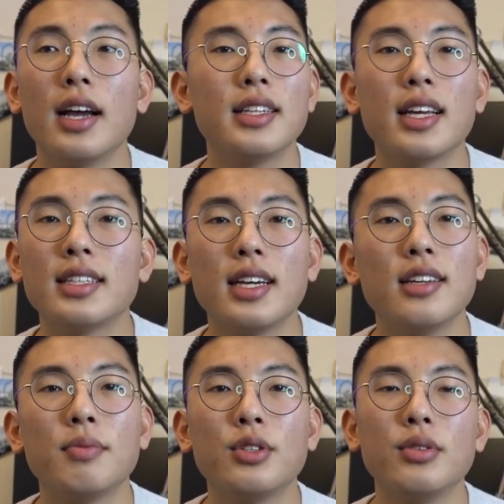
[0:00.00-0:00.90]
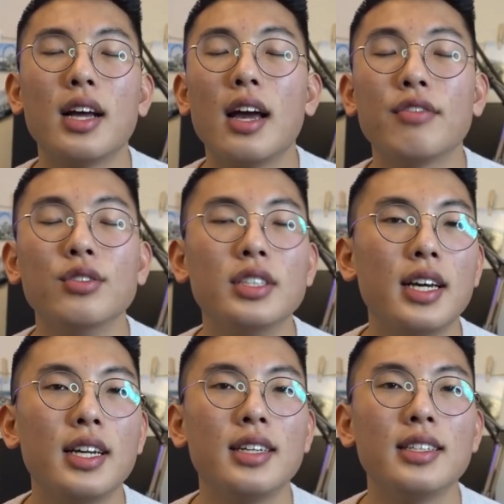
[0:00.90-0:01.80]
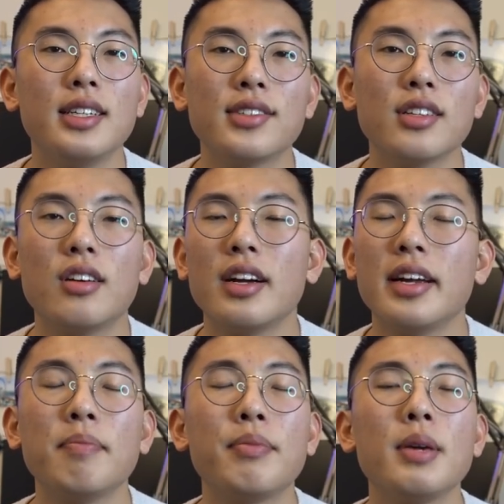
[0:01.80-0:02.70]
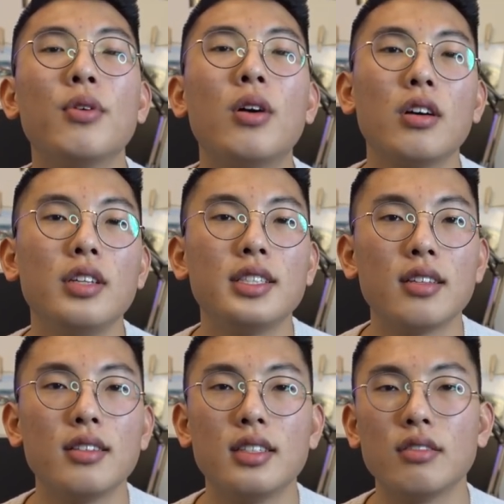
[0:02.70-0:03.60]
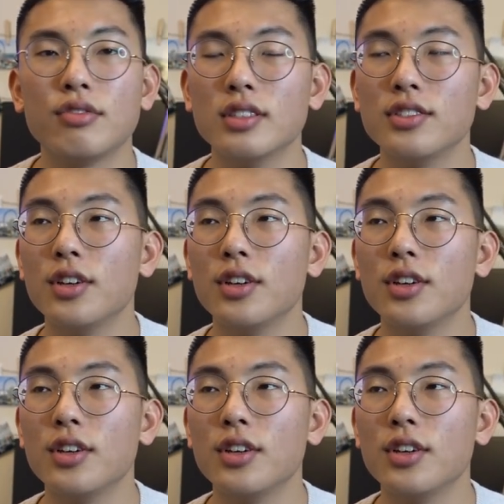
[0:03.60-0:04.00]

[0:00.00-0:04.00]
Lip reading: I did that test between the iPhone 10 and a DSLR, and people hardly tell the difference.